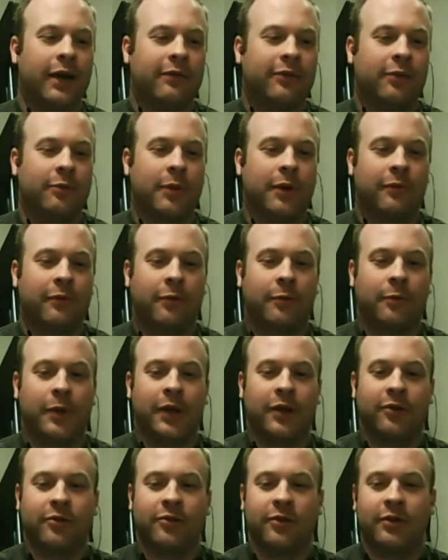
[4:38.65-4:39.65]
have some
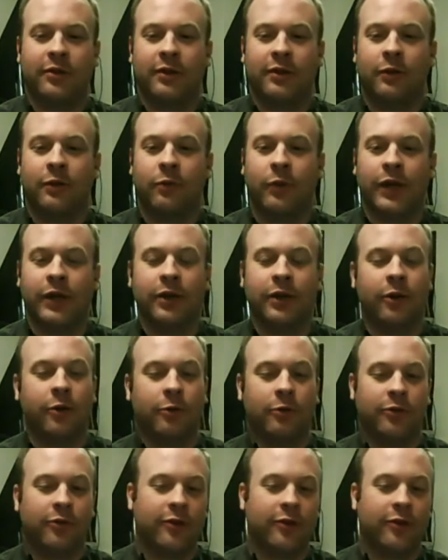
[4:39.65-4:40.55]
information and we know